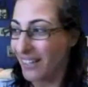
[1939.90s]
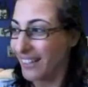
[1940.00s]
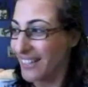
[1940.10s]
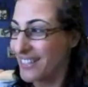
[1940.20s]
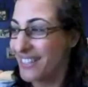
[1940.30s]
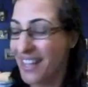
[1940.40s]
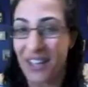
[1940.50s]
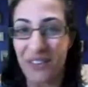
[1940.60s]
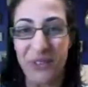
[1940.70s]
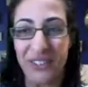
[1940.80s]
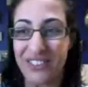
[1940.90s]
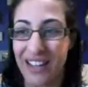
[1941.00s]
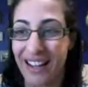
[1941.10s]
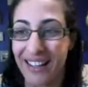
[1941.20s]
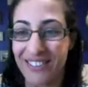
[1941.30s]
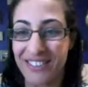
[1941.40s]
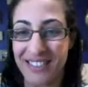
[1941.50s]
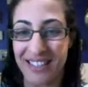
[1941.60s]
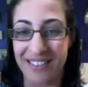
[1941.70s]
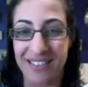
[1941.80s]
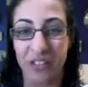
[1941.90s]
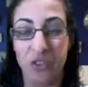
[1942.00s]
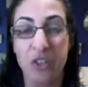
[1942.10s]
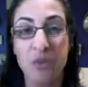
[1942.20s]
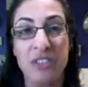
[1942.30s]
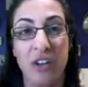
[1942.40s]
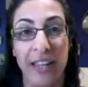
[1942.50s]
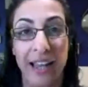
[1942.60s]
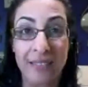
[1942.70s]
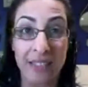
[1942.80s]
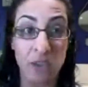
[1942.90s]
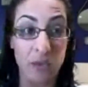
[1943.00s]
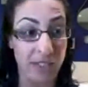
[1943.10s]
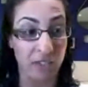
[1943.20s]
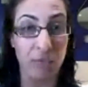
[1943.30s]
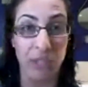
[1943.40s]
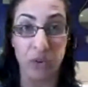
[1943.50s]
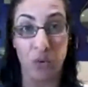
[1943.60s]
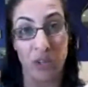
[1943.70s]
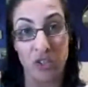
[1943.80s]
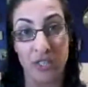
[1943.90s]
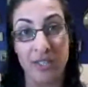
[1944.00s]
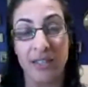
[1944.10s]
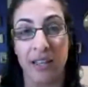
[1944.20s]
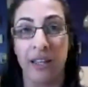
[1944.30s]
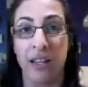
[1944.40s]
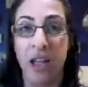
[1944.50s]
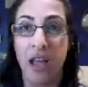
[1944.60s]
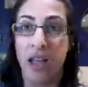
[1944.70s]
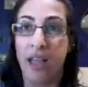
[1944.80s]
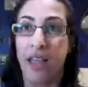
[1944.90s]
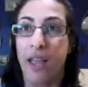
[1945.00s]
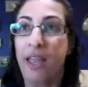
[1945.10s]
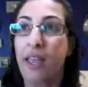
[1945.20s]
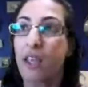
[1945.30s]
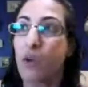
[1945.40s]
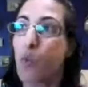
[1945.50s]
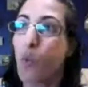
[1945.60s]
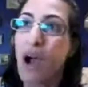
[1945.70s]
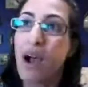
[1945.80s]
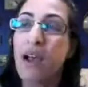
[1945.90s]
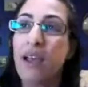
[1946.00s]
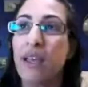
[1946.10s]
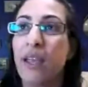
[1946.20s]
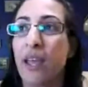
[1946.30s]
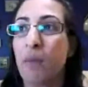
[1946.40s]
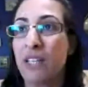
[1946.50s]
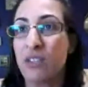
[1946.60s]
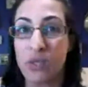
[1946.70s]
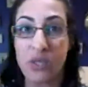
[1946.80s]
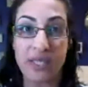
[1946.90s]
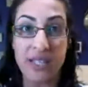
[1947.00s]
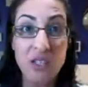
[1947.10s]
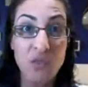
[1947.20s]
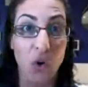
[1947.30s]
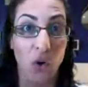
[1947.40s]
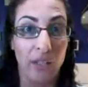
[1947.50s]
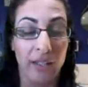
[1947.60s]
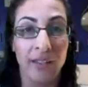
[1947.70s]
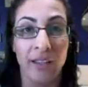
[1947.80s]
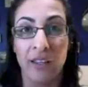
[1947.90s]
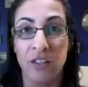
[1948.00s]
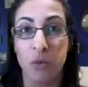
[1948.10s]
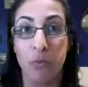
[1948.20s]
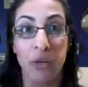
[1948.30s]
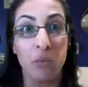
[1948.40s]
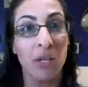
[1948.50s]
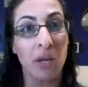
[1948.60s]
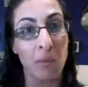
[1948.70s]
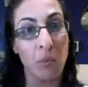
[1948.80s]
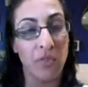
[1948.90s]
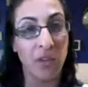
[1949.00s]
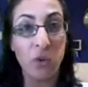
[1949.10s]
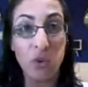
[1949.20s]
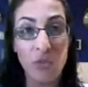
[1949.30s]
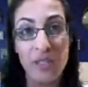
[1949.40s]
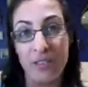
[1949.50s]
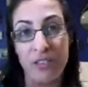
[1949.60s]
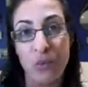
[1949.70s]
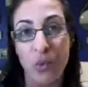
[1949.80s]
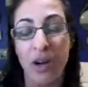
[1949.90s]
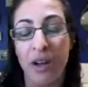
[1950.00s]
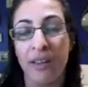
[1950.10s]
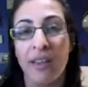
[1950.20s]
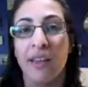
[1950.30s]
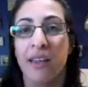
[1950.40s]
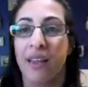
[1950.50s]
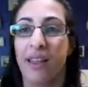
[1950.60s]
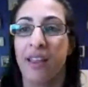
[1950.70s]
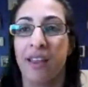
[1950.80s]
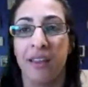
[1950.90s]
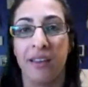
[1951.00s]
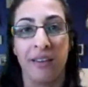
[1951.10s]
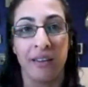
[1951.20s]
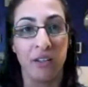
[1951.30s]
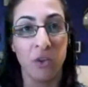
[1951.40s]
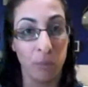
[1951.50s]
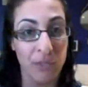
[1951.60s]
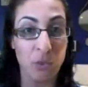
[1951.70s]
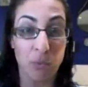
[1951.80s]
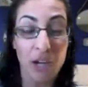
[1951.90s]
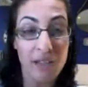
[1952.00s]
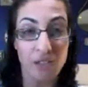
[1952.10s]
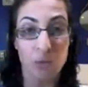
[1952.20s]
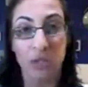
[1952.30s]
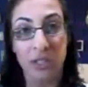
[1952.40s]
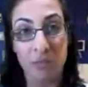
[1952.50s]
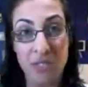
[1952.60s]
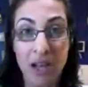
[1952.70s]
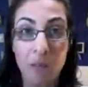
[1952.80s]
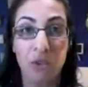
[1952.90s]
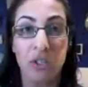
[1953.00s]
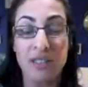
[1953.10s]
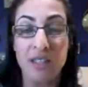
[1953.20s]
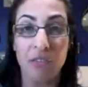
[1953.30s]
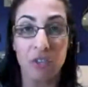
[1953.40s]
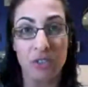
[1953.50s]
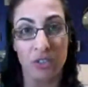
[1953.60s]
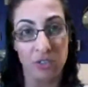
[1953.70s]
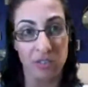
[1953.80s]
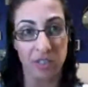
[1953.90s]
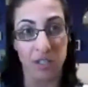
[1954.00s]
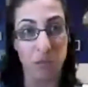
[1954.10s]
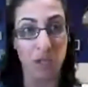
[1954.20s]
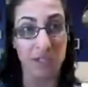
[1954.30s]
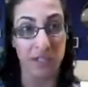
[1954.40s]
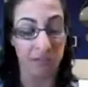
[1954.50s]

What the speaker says: instead, what she says is like, you need to start asking yourself better questions, like, hey, why am I so successful? And then your brain will come up with the good reasons why, and you'll be surprised at what comes up and all that stuff, and you start thinking positive.